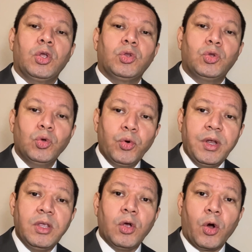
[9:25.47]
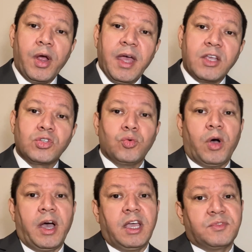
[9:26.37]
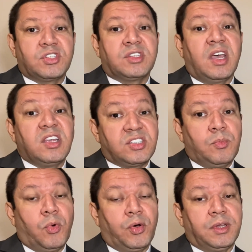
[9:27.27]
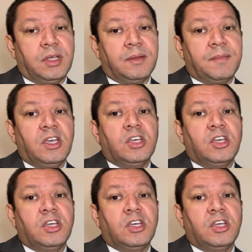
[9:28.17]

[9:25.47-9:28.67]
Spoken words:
During your ex-wife's testimony,